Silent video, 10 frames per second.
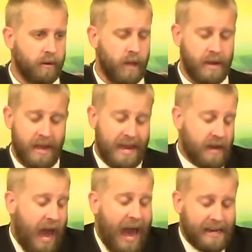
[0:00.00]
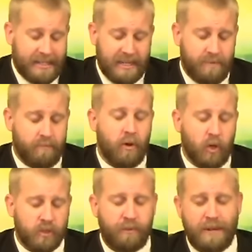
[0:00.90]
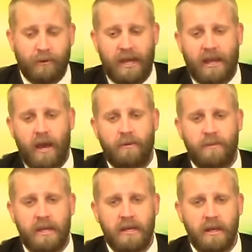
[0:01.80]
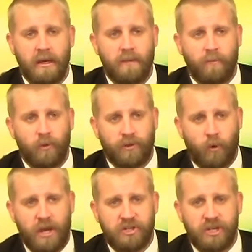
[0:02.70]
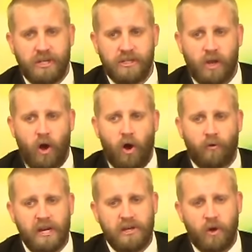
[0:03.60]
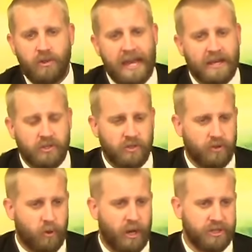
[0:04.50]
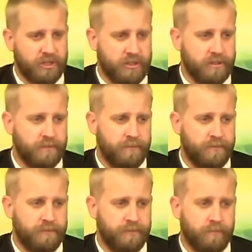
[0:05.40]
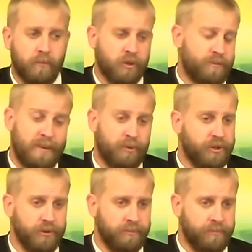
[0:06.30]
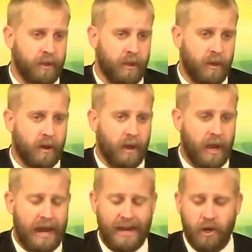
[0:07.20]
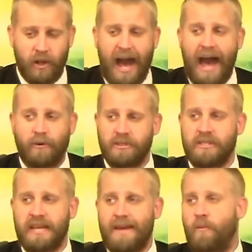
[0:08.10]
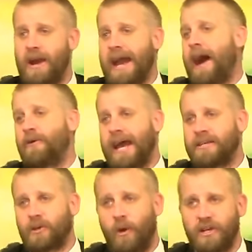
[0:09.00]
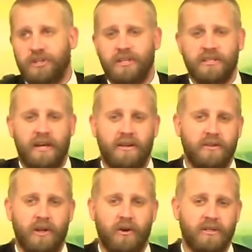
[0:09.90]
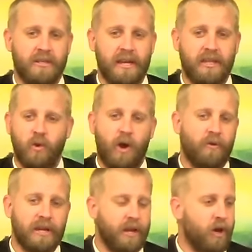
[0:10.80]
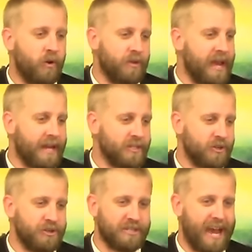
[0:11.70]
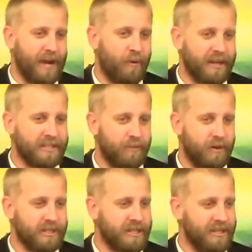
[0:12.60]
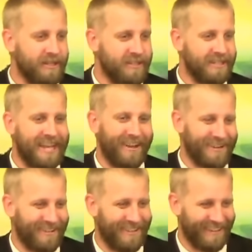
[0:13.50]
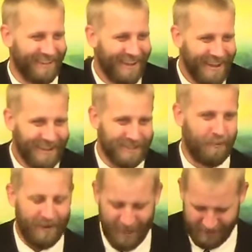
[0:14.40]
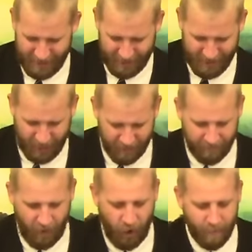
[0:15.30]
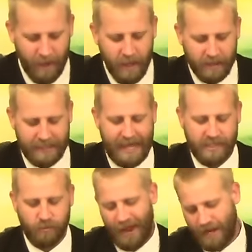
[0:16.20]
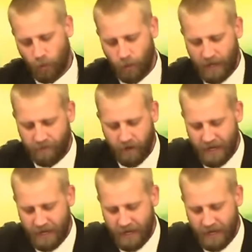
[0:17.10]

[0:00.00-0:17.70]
And, and honestly, most people that come to me, with questions already know the answer to their question. Yeah. Most people do. And I know that I was the same way. I would ask questions and I, you know, it's like you already know the answer. You just kind of want someone to, to tell you, someone else to, to confirm that that's right or whatever.